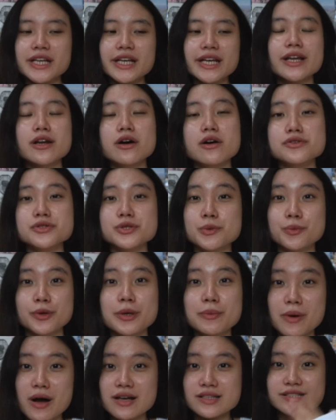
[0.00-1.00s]
can also bring
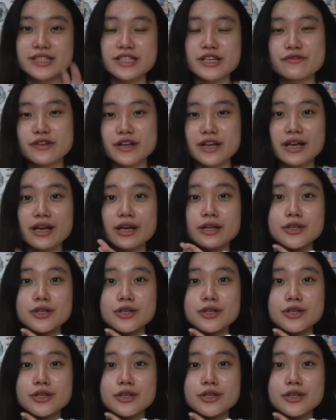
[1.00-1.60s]
positivity in